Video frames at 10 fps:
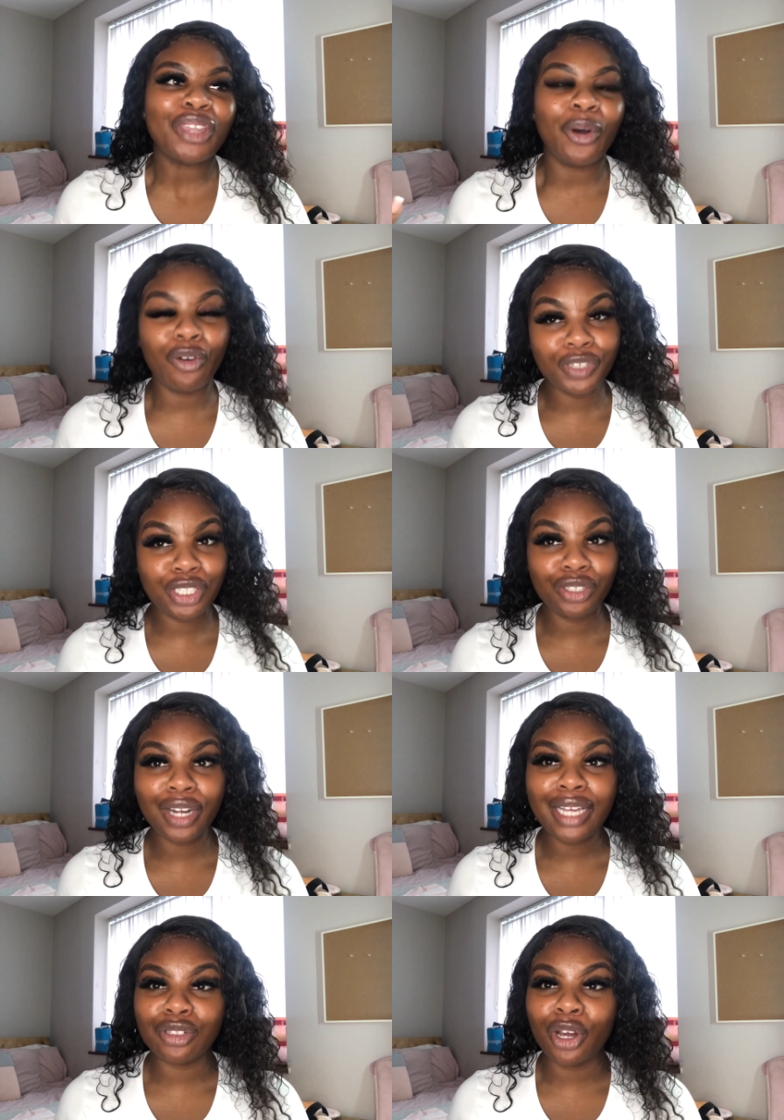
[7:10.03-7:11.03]
obviously you
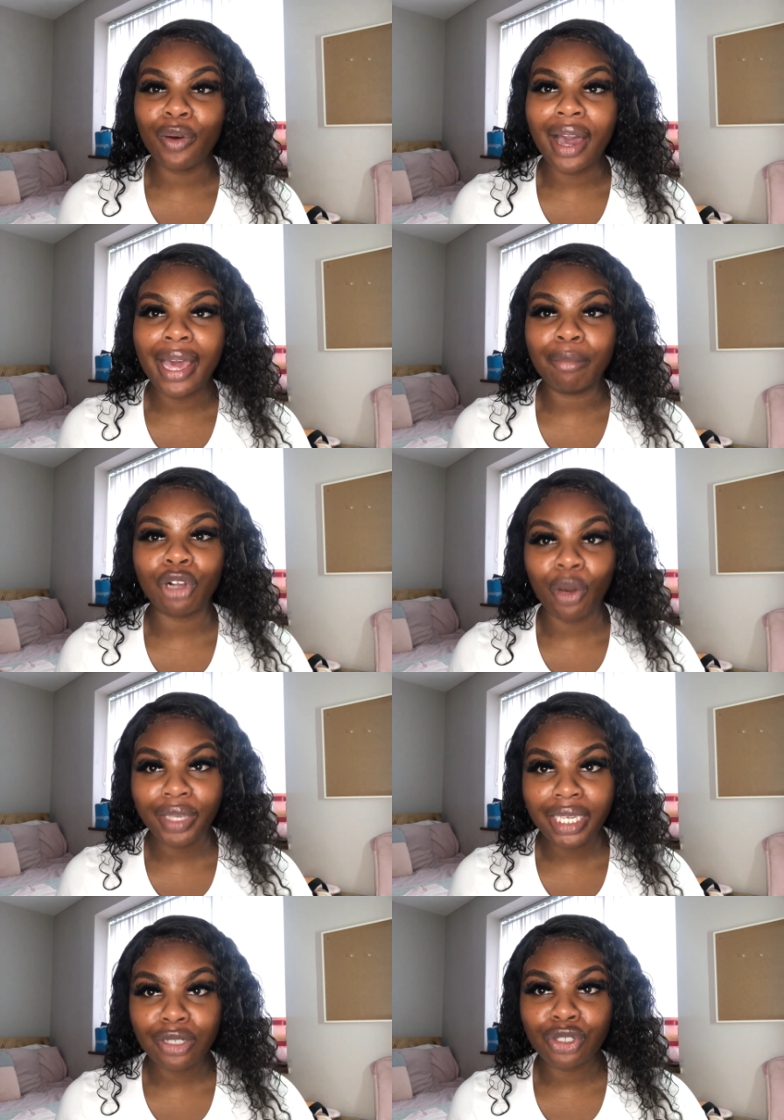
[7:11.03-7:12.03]
guys know I am going
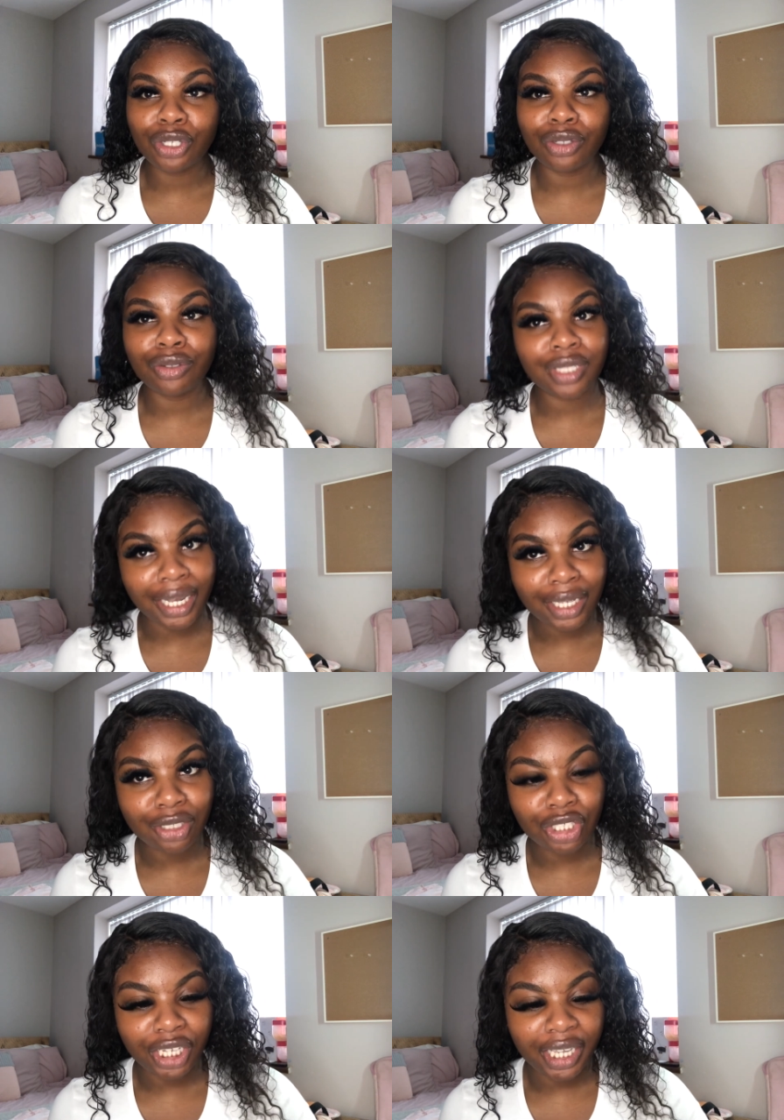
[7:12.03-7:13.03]
into
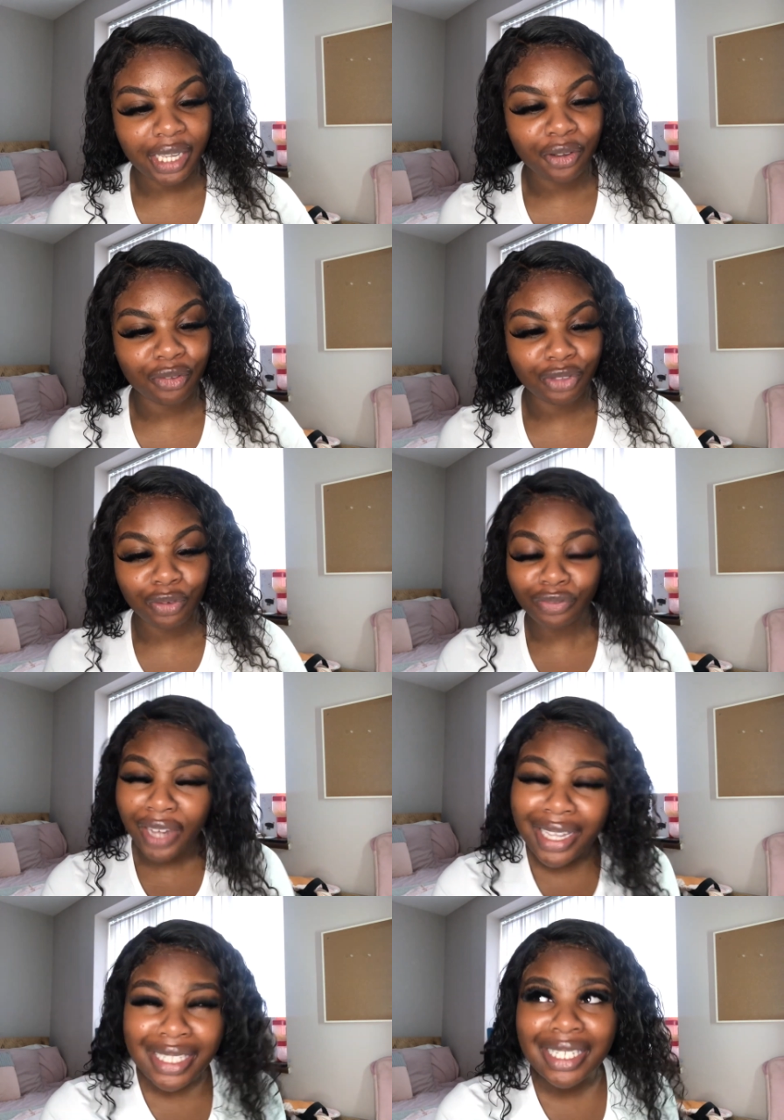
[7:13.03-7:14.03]
second year of
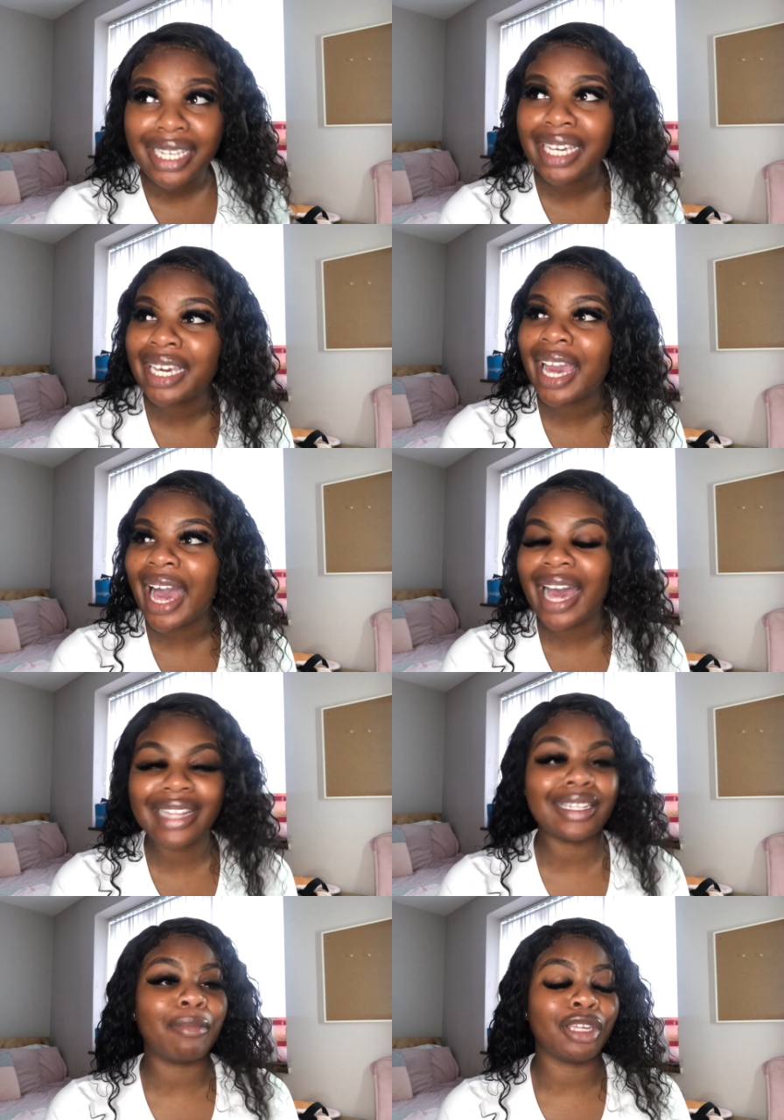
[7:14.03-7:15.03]
university
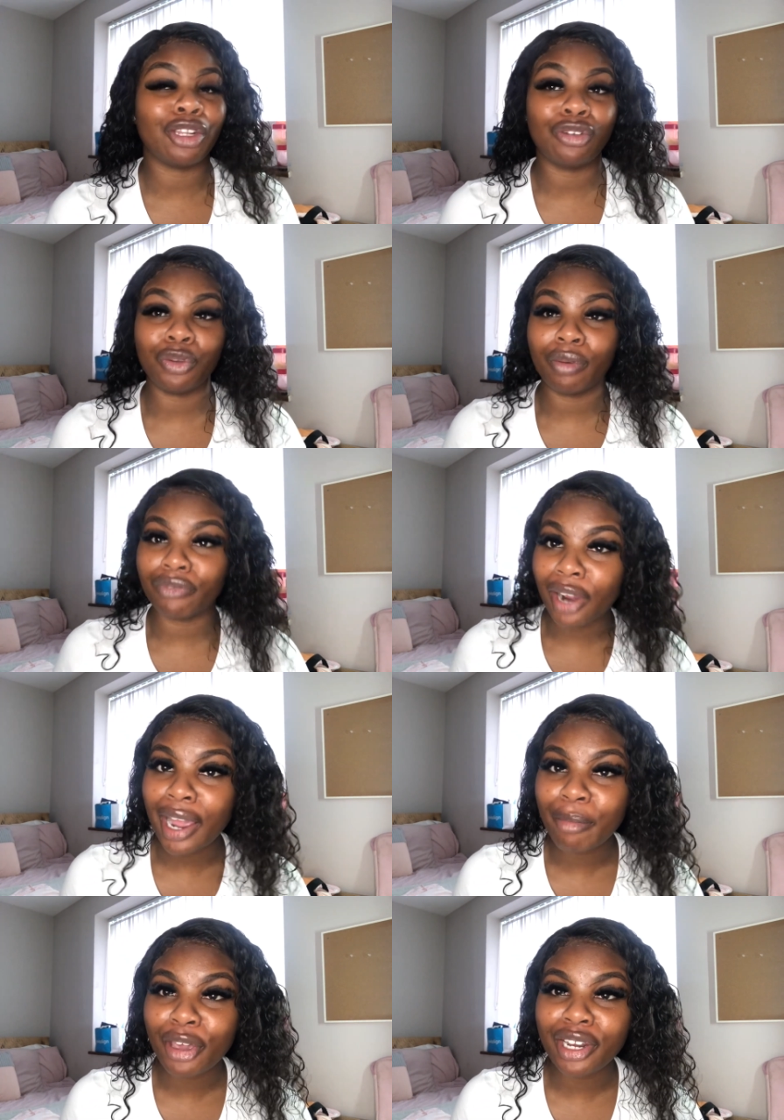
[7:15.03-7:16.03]
and I'm in a new
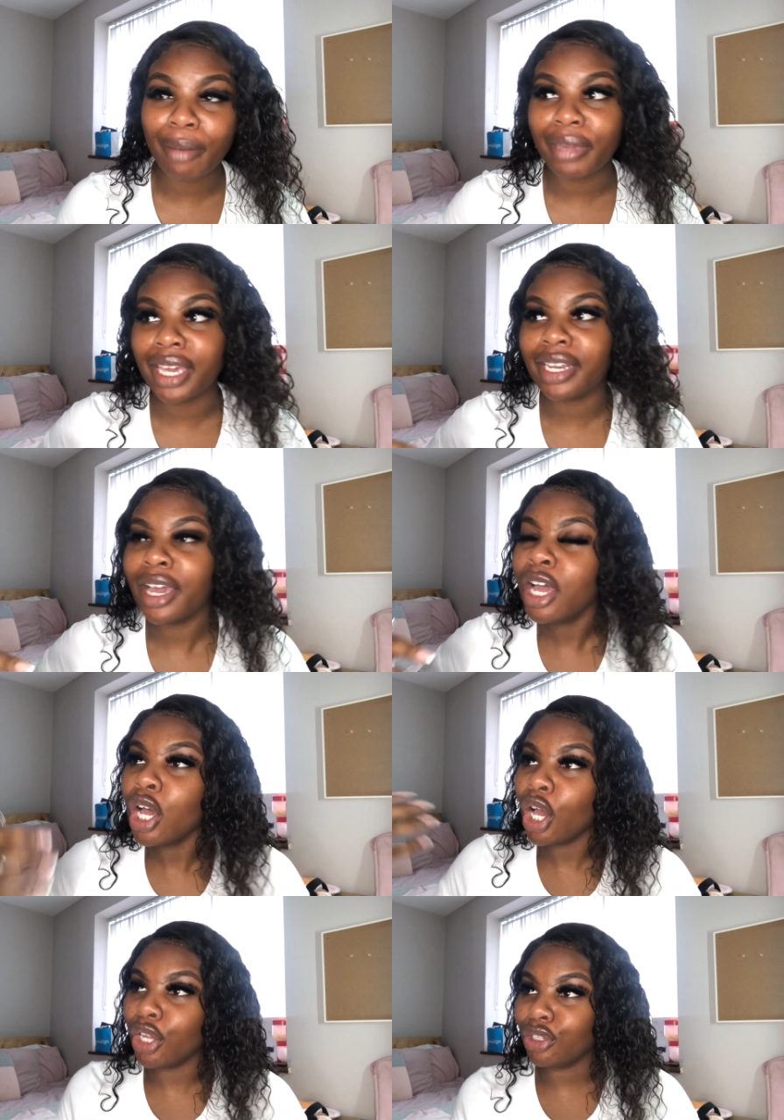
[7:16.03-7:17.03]
environment. I'm in
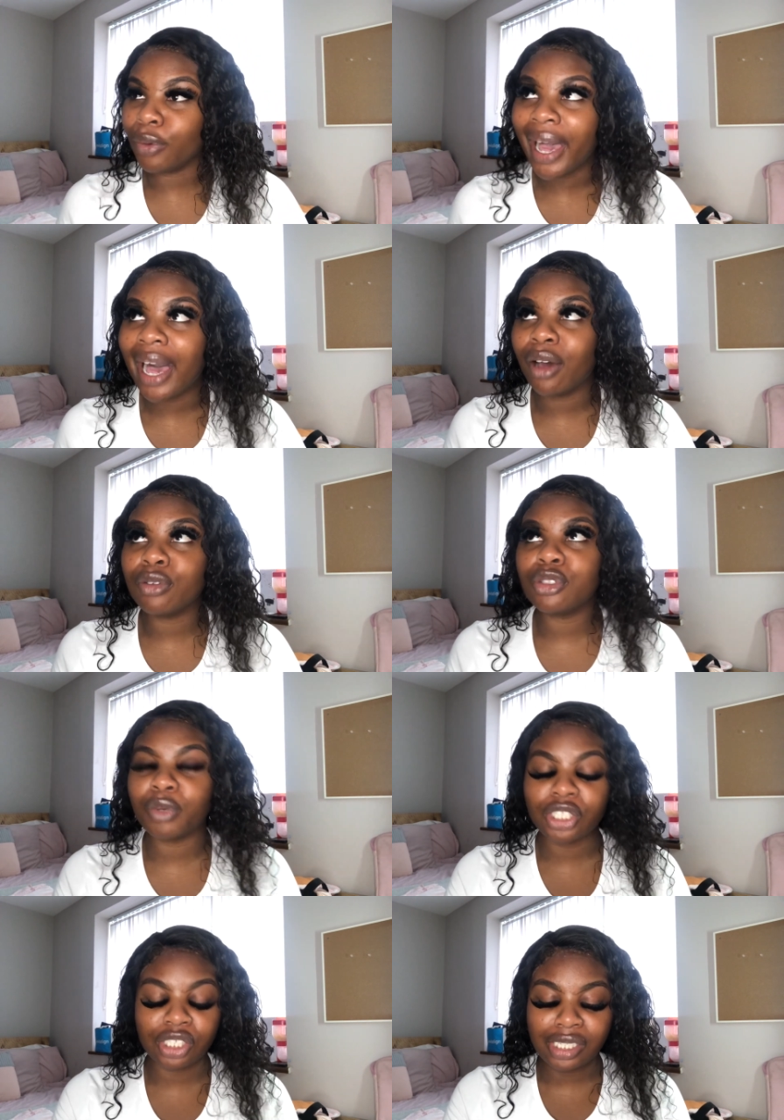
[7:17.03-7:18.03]
a new house,
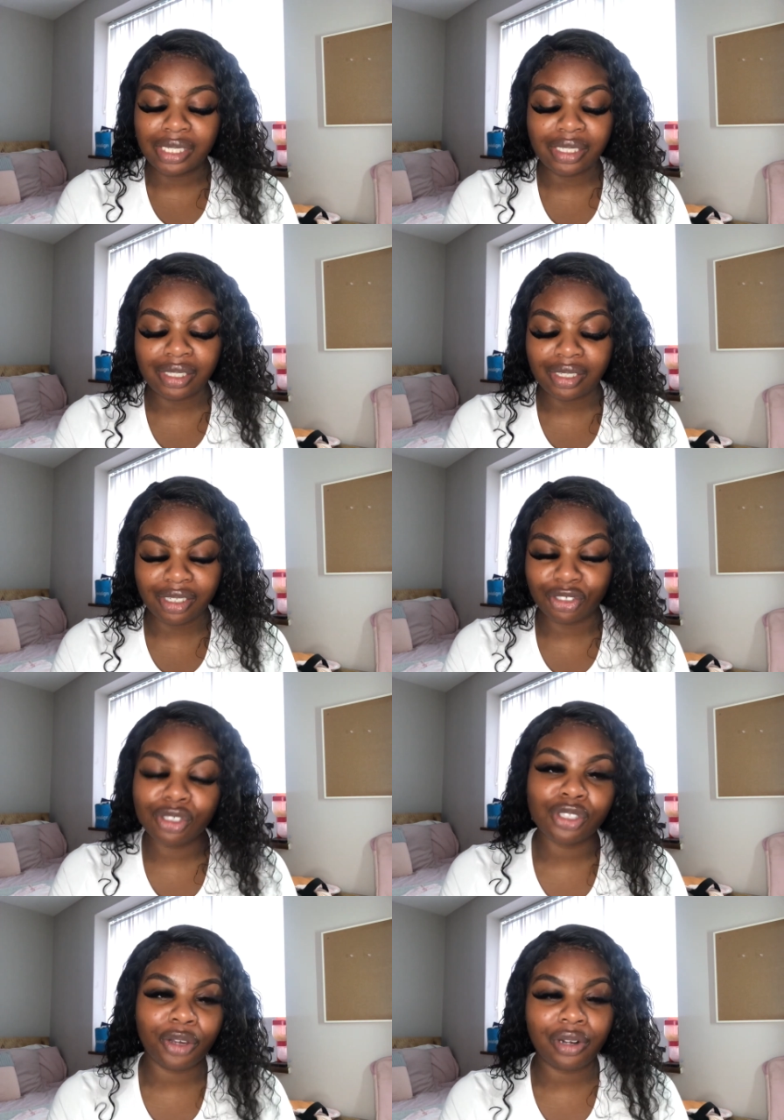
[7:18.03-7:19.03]
which is just
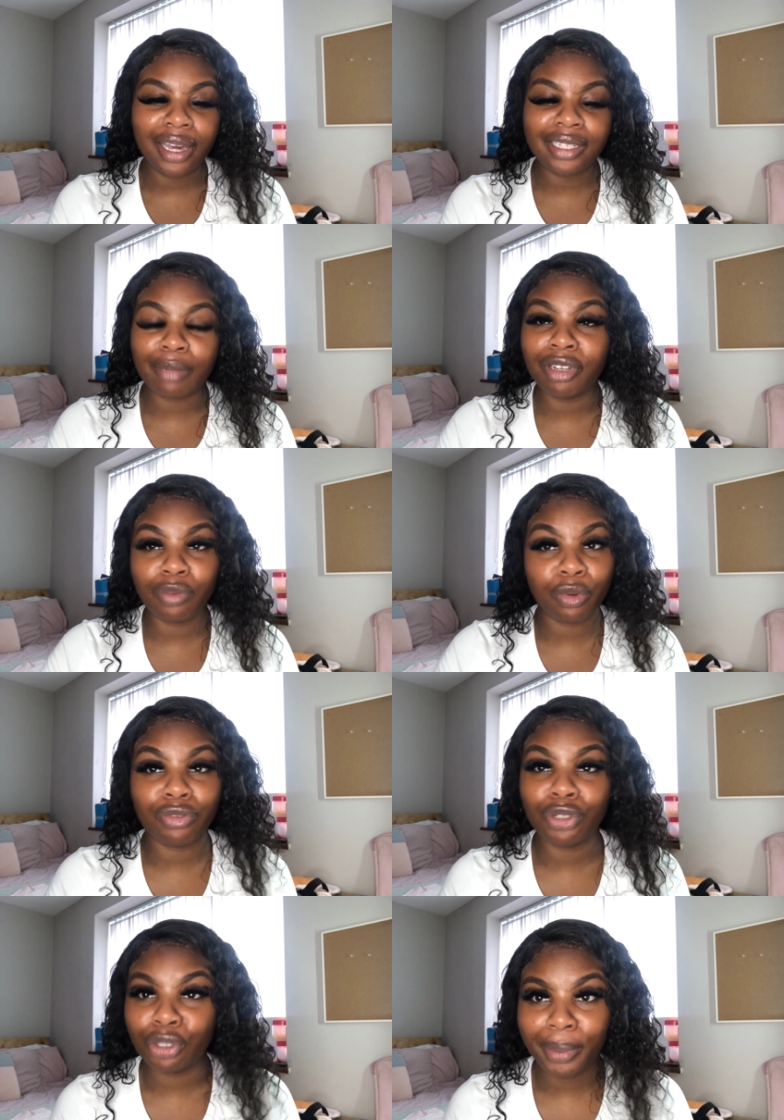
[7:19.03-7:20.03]
so nice. I'm living with
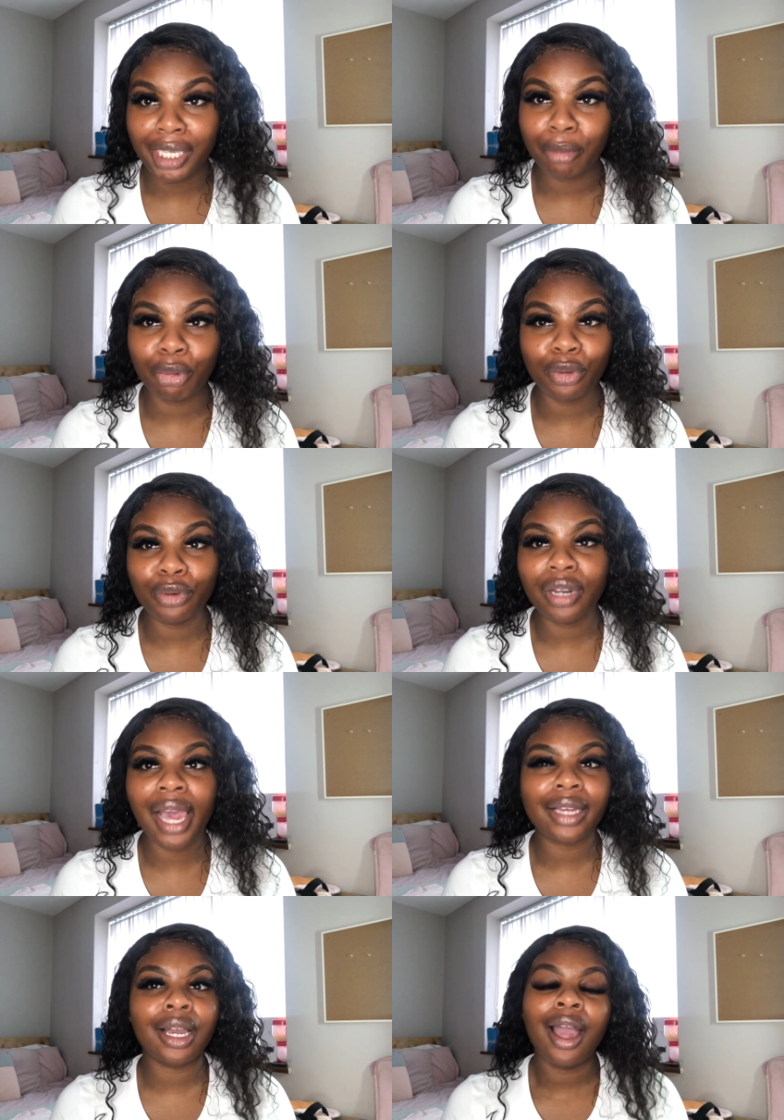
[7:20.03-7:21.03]
new people. Like,